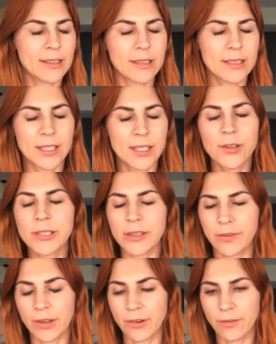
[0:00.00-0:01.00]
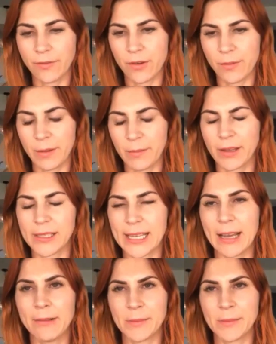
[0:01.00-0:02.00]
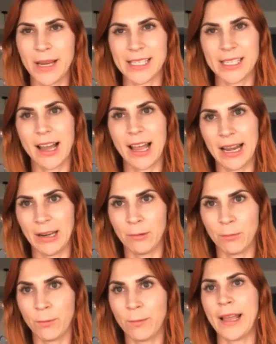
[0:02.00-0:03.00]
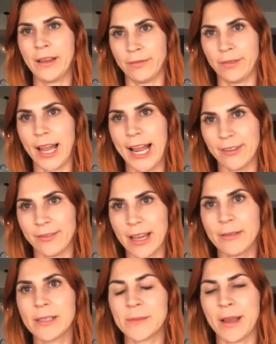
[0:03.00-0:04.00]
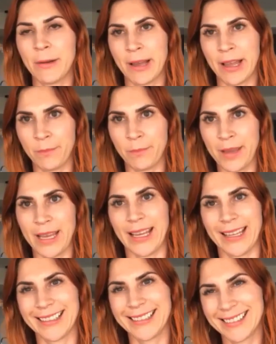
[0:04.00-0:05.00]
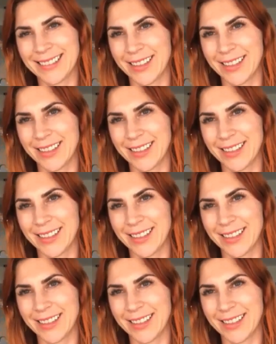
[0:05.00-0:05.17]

so difficult for me because that was my entire way of life. That was my way of being,